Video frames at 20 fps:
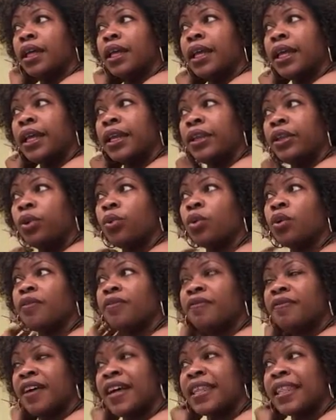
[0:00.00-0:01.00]
And you will
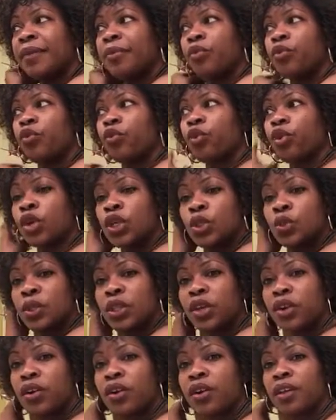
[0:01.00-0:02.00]
find that because
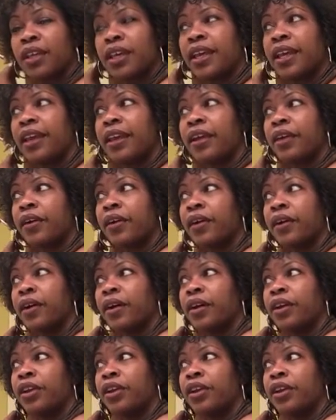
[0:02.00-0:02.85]
with curly hair,